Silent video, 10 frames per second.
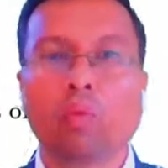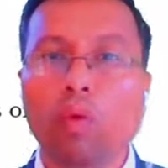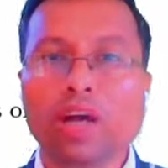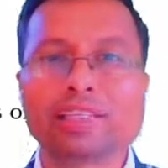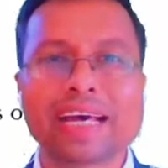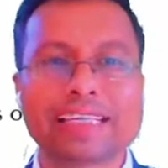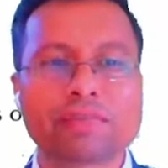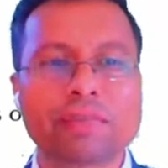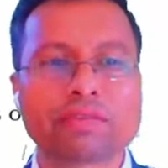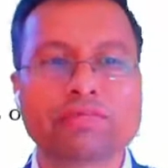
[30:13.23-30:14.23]
Voice
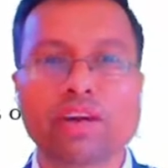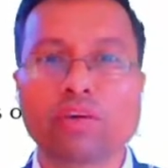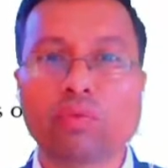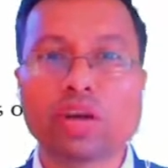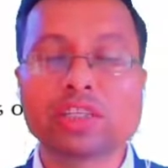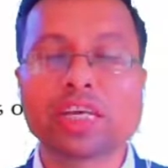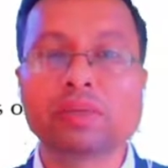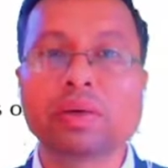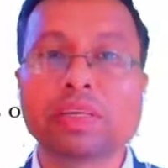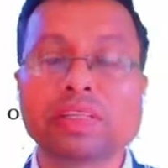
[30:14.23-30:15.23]
aspect, friend. Voice
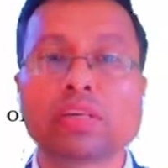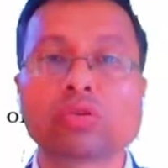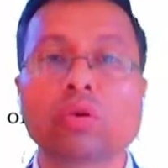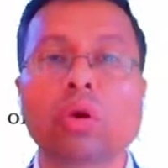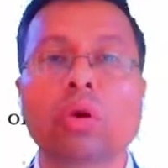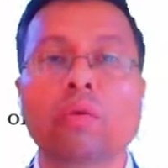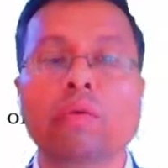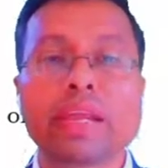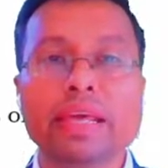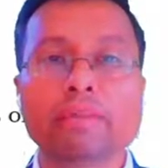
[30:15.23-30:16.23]
aspect is also
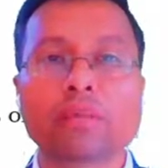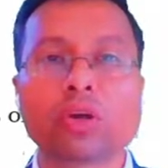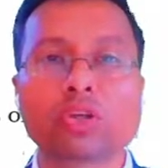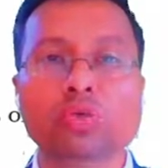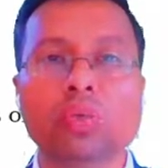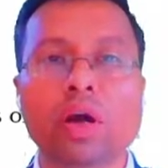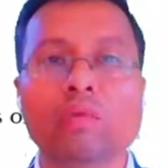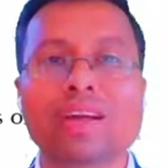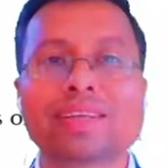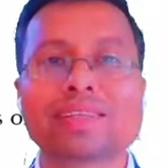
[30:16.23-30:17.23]
very important
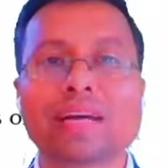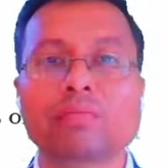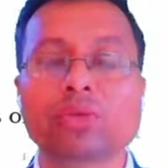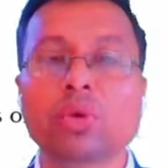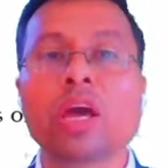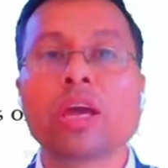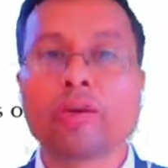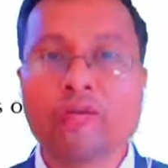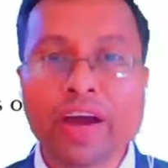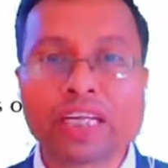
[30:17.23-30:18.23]
one when it comes to
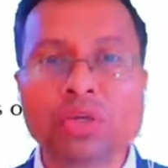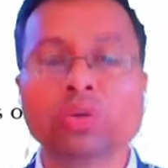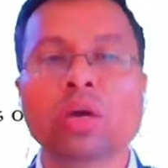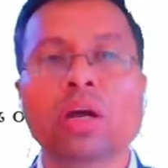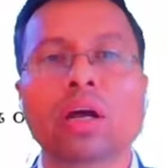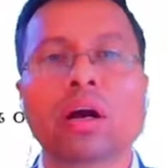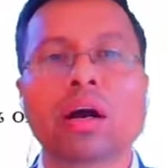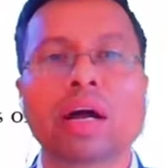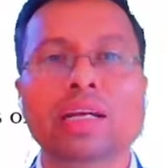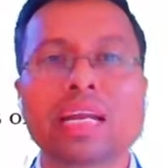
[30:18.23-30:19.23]
effective
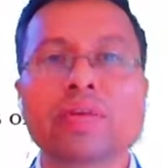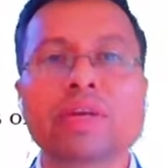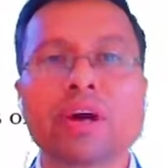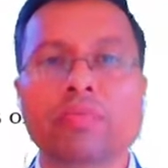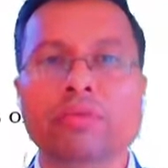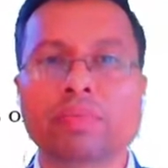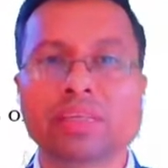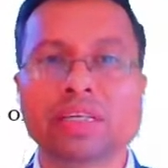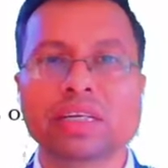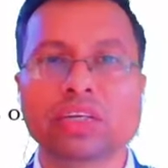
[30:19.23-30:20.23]
delivery of your
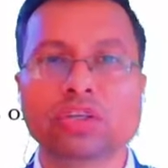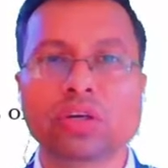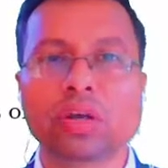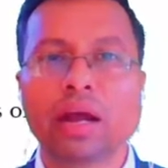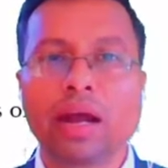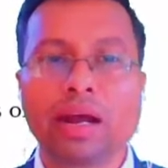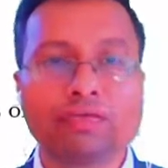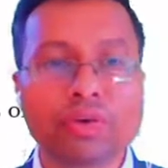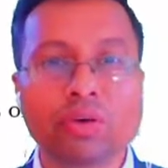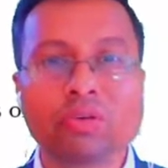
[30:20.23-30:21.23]
presentation.
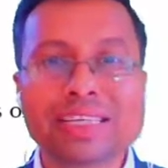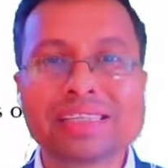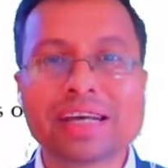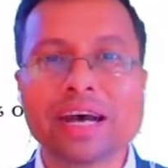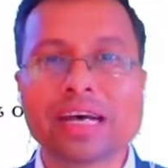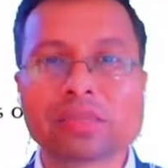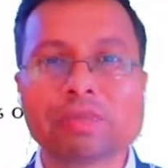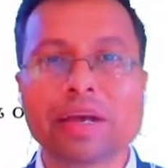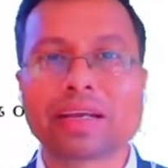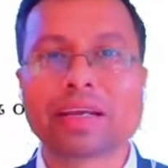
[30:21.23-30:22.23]
And for voice
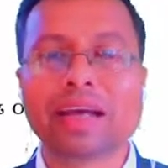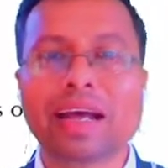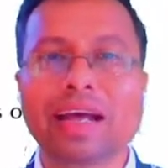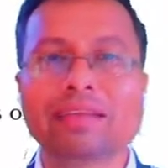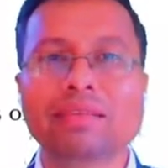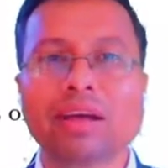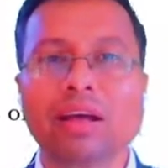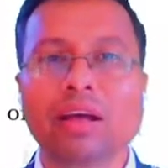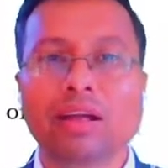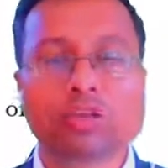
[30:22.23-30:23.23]
aspect and
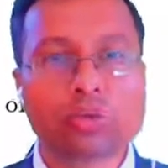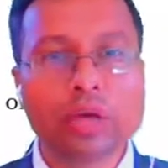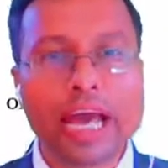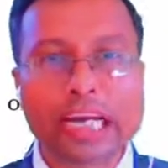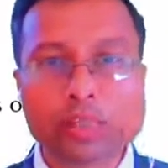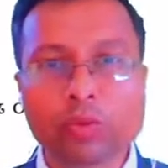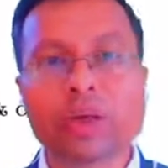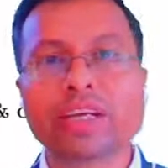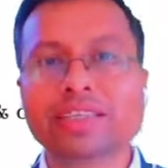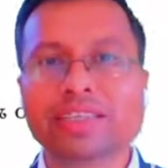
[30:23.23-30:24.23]
to
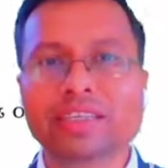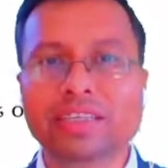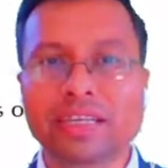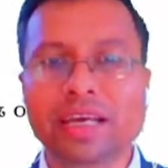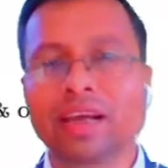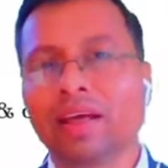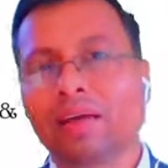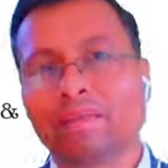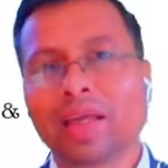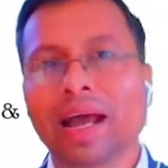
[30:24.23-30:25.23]
explore it in detail,
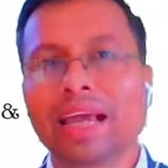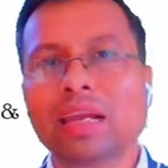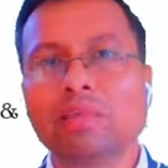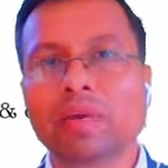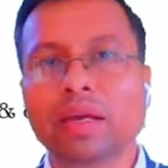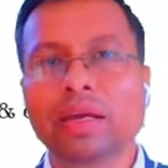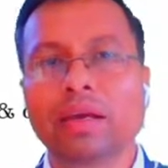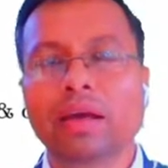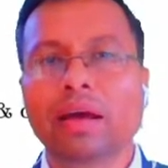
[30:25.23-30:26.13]
I'll be